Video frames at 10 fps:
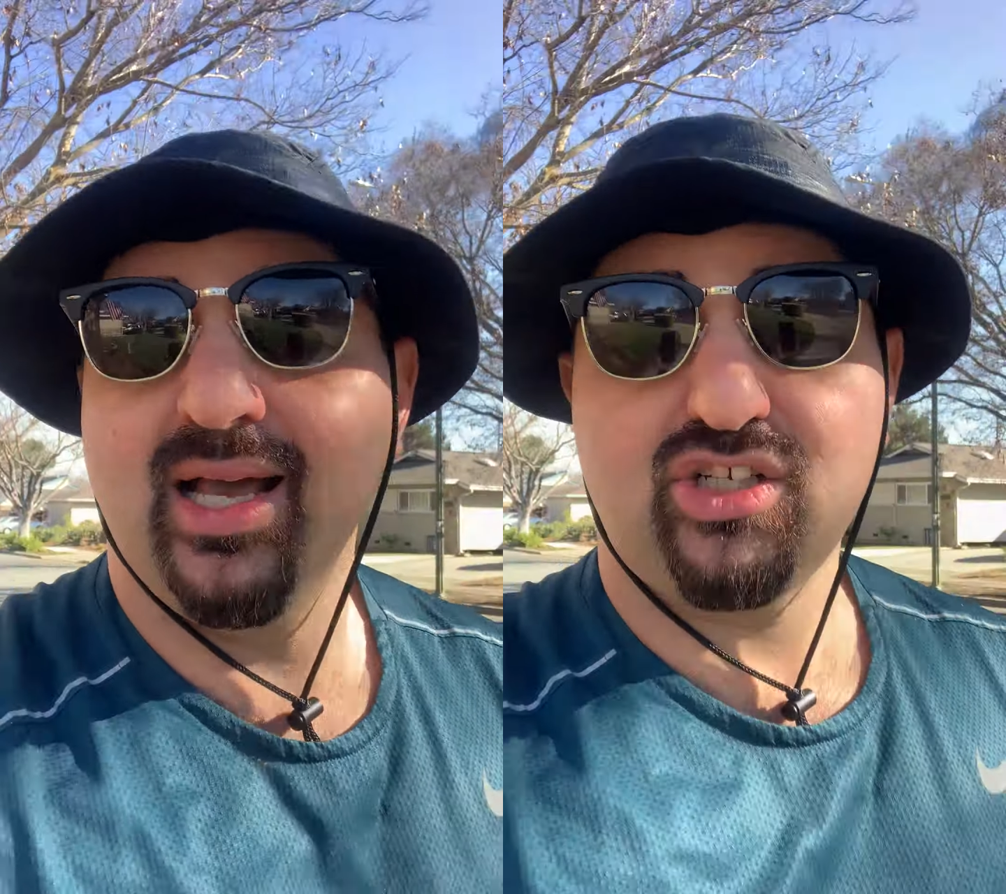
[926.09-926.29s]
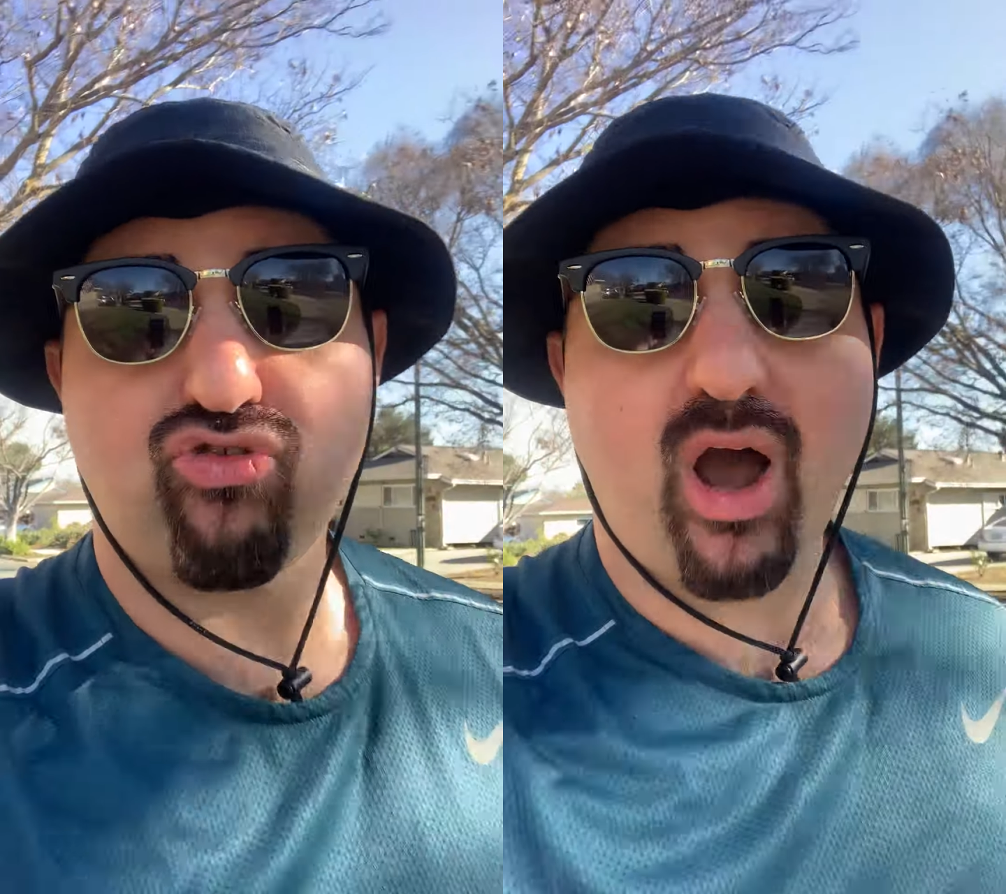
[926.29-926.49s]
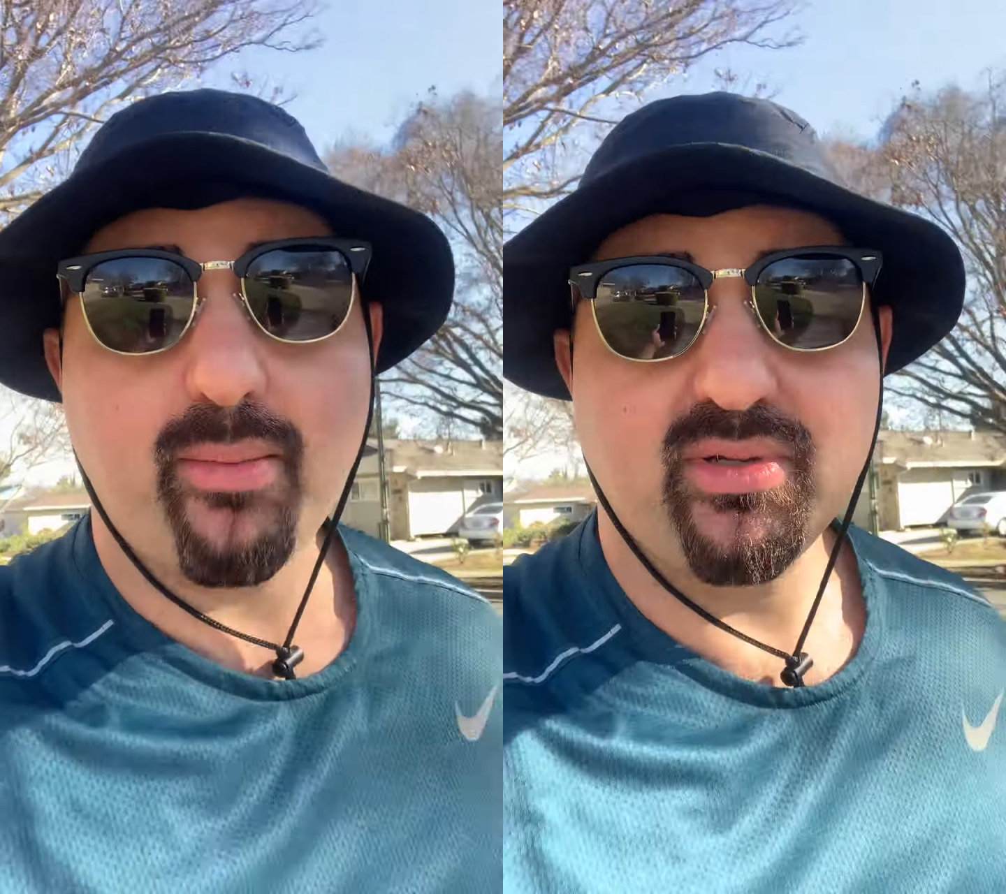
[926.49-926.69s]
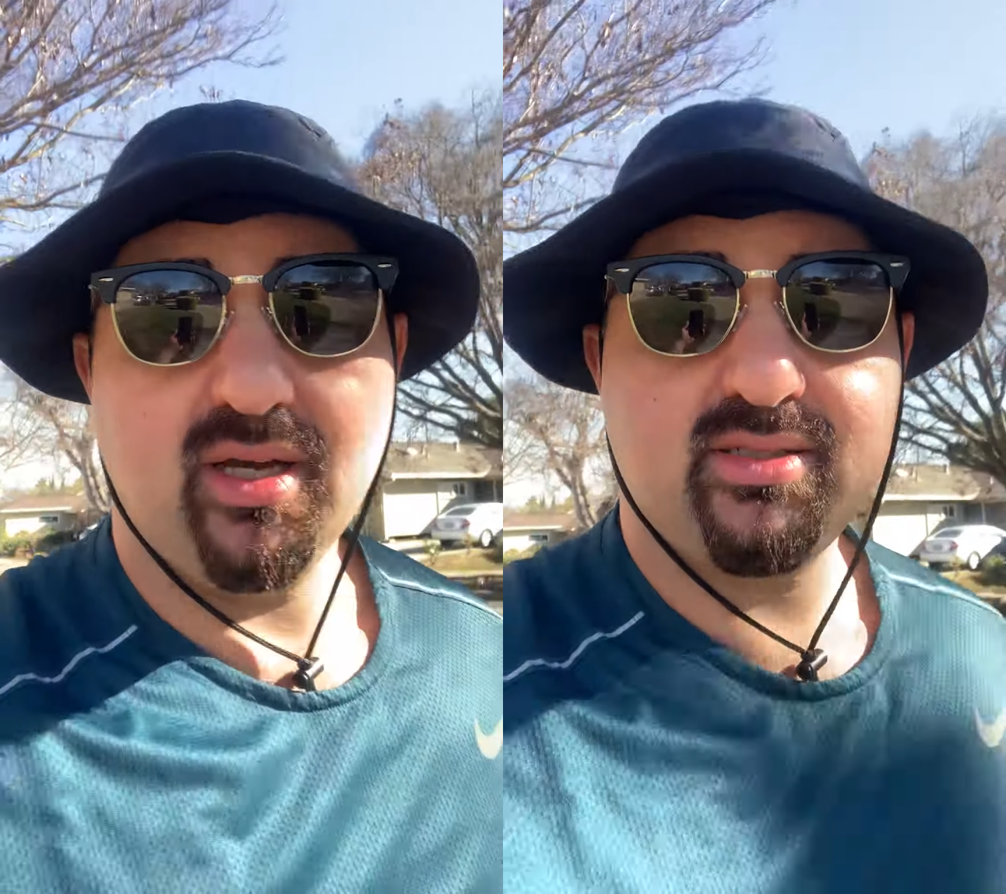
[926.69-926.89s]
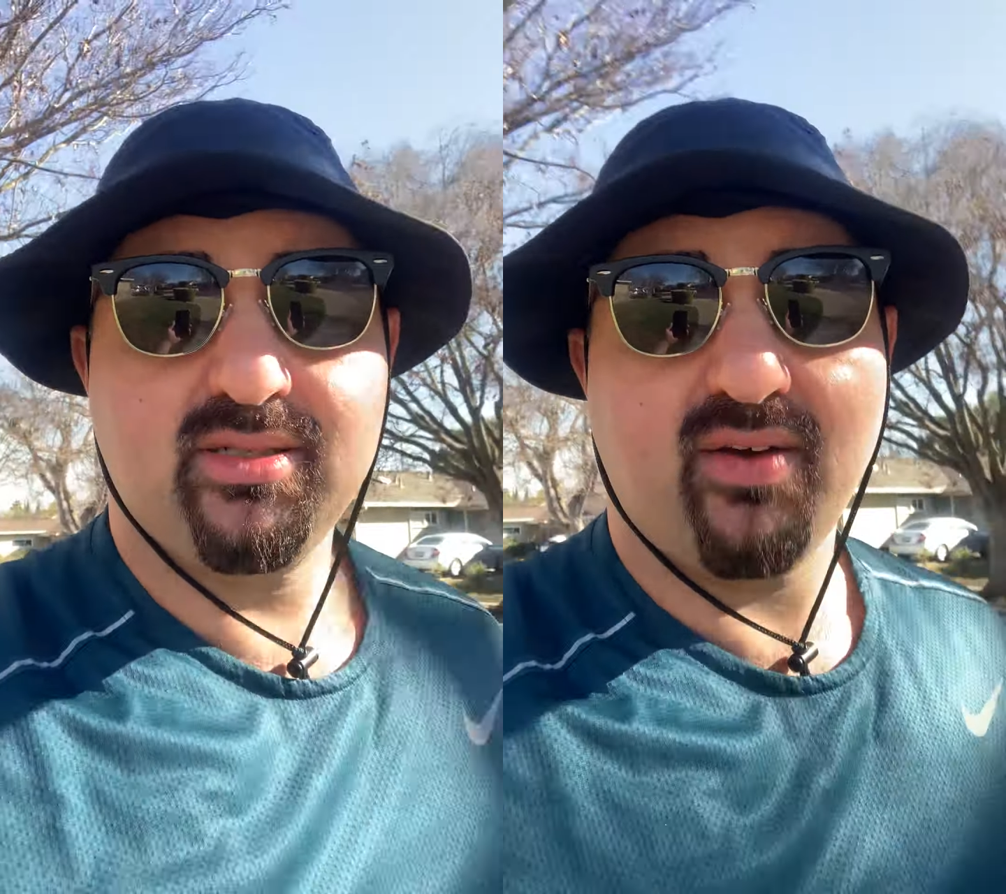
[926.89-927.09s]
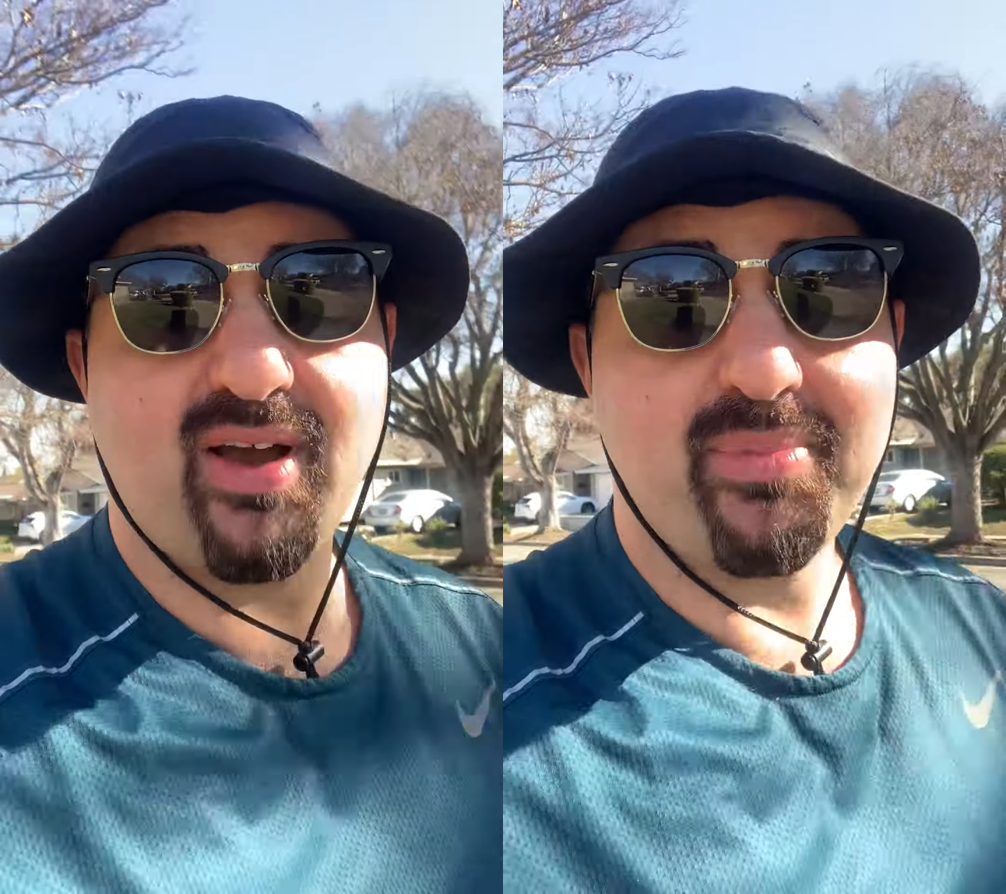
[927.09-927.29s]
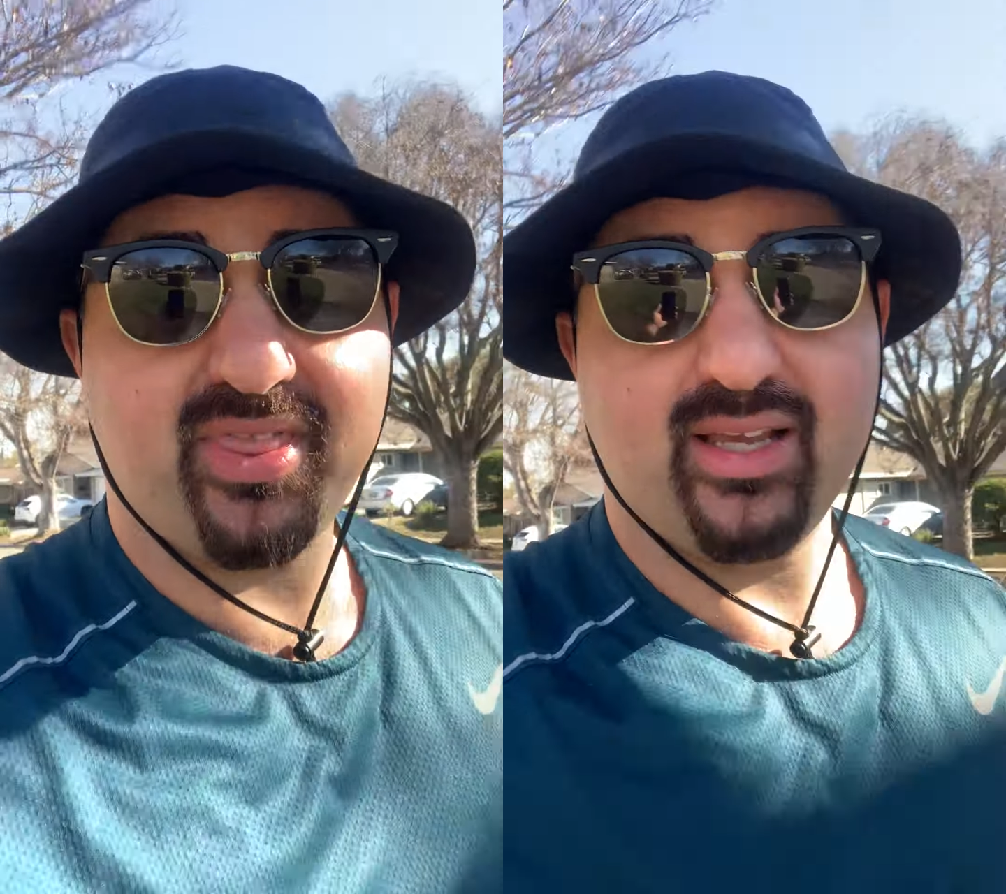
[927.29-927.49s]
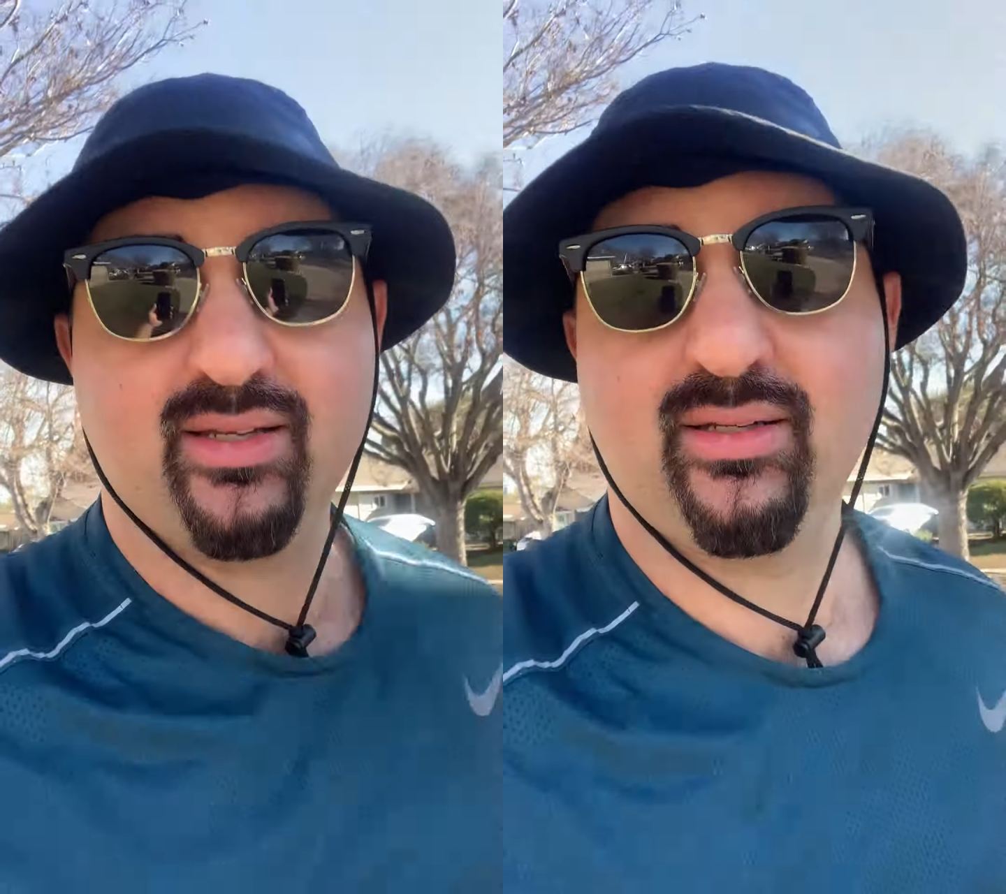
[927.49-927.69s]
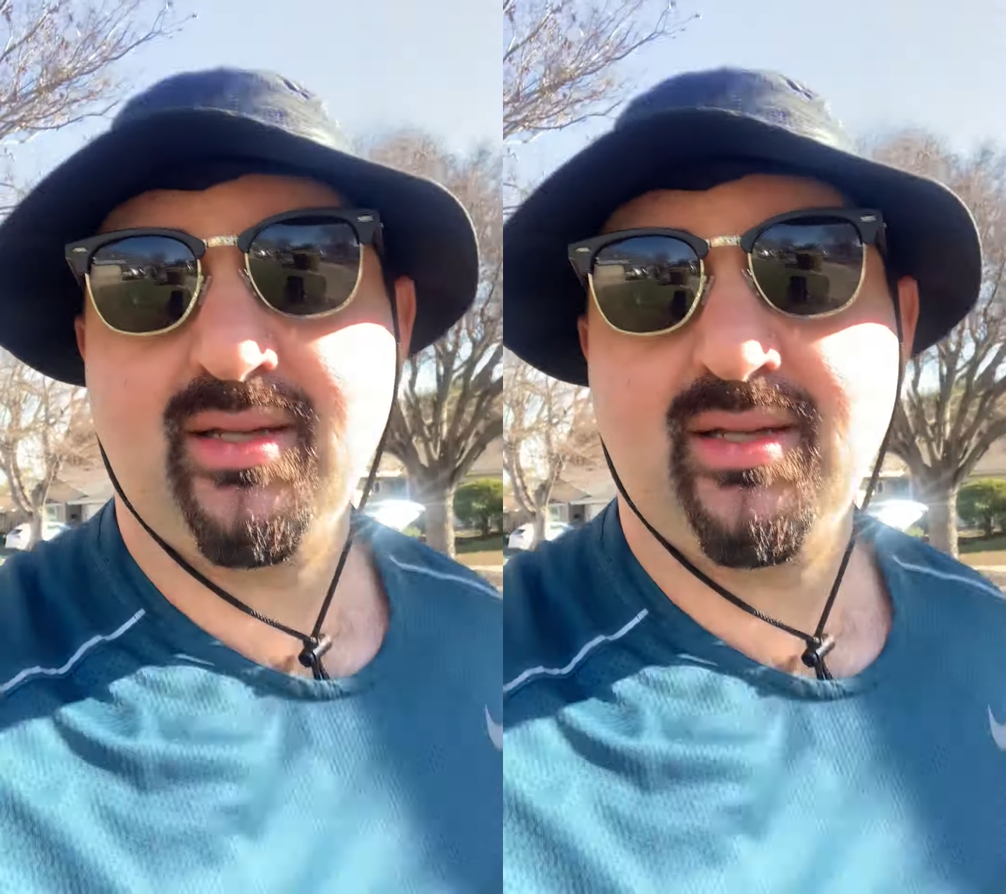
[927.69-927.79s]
has robbed us of empathy.